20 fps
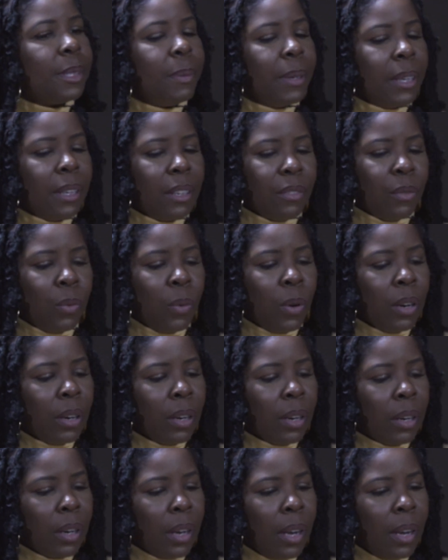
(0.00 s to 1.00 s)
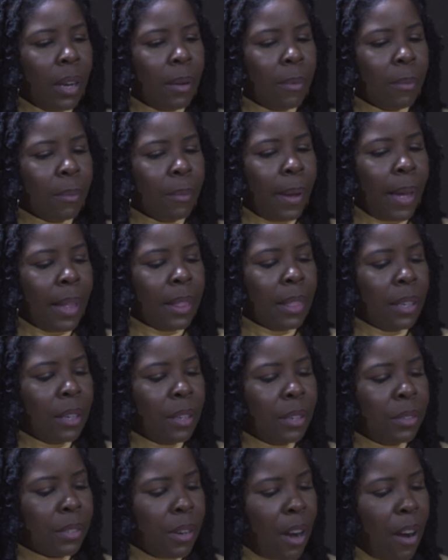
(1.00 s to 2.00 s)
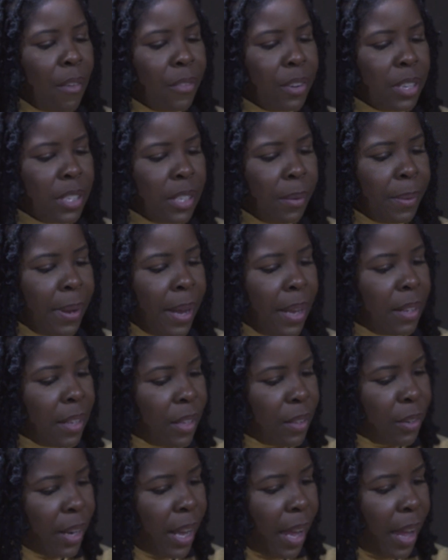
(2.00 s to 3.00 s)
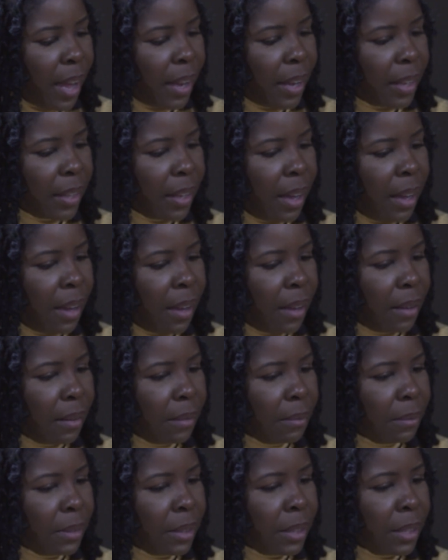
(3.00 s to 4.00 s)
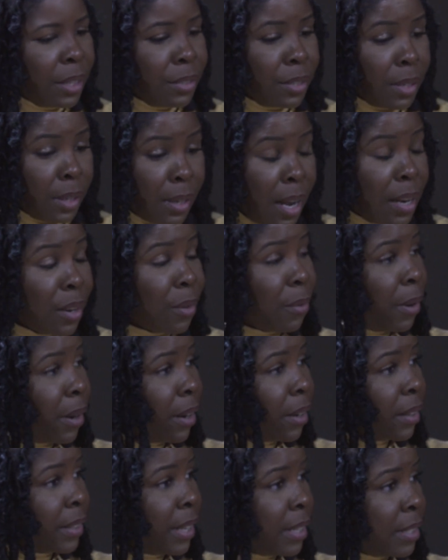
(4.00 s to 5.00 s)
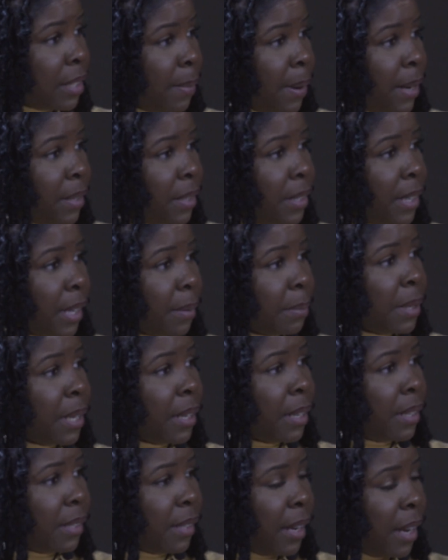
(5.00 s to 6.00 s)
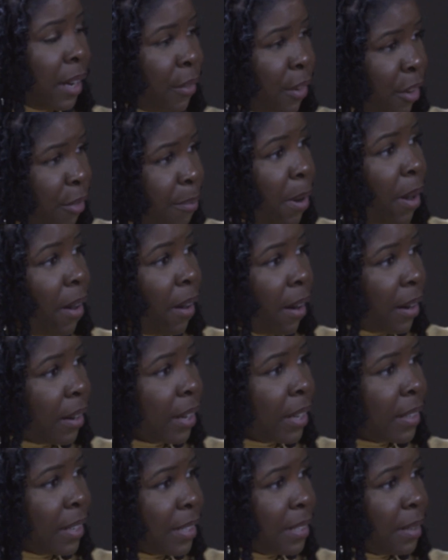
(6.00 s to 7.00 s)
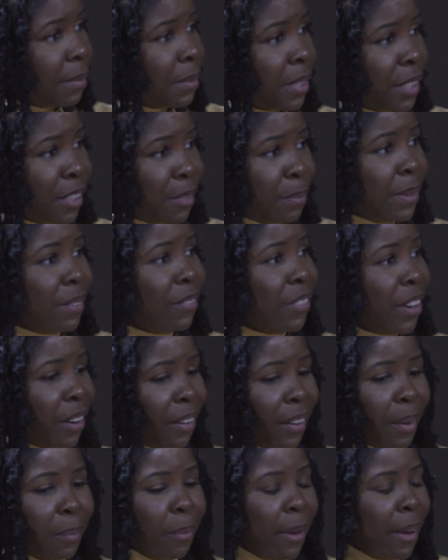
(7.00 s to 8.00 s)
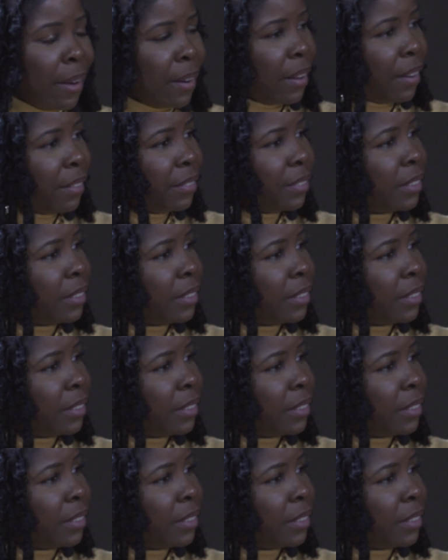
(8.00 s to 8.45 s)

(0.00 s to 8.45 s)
Speaking of work, at the news conference that we had the other day, there's a lot of work that's about to take place at Grove Park, and that's something you've been very proud of.